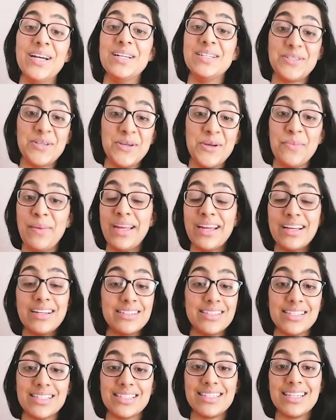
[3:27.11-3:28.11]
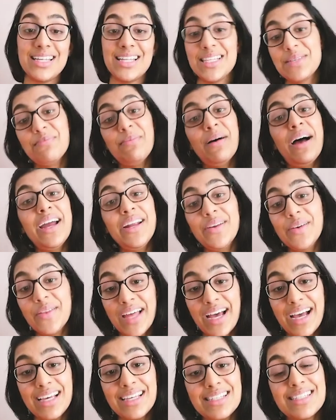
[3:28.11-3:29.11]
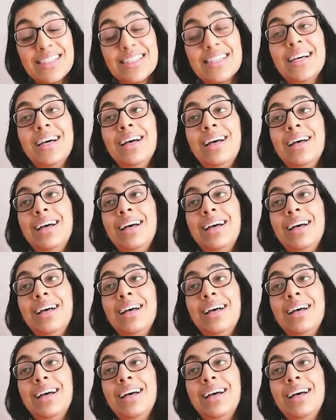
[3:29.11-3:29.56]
2-meter distance. But I know that is